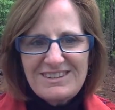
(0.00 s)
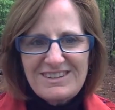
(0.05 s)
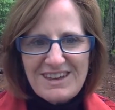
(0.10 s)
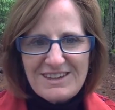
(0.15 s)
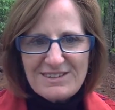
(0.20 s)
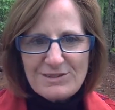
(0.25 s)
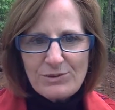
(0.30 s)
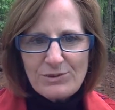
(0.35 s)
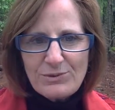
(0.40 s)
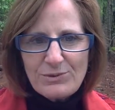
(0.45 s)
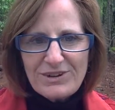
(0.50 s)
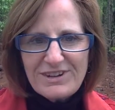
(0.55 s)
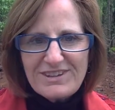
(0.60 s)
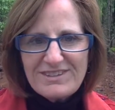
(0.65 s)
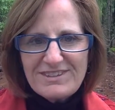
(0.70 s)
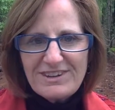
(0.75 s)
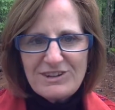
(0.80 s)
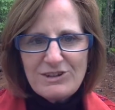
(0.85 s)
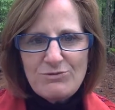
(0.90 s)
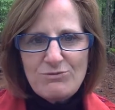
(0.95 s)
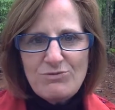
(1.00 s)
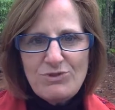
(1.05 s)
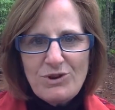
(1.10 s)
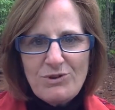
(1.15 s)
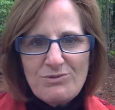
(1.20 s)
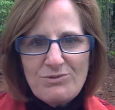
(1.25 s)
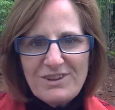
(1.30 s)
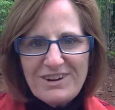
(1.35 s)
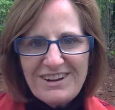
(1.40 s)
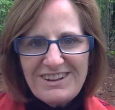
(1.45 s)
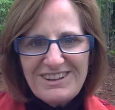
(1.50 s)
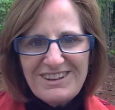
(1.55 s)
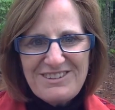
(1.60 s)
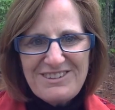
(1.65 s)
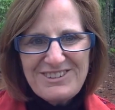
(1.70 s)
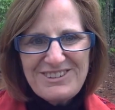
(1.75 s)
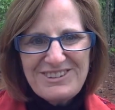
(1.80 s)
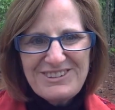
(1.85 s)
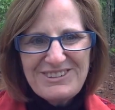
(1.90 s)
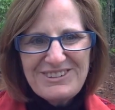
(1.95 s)
"Yes, Lord," he said, "you know that I
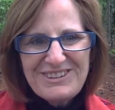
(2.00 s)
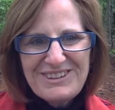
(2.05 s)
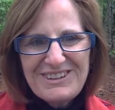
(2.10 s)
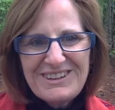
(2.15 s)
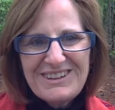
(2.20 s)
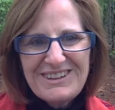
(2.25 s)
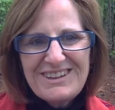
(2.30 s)
love you."